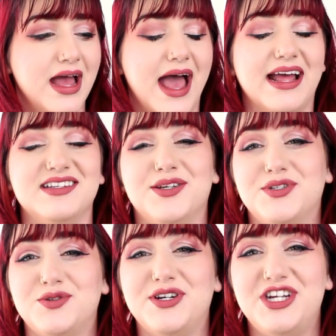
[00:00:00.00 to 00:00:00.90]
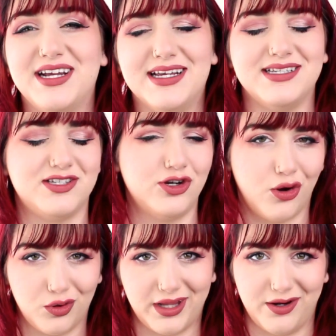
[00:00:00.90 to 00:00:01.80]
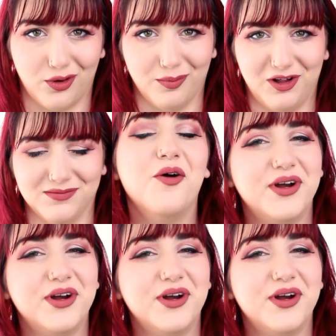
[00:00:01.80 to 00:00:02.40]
And so switching is totally normal.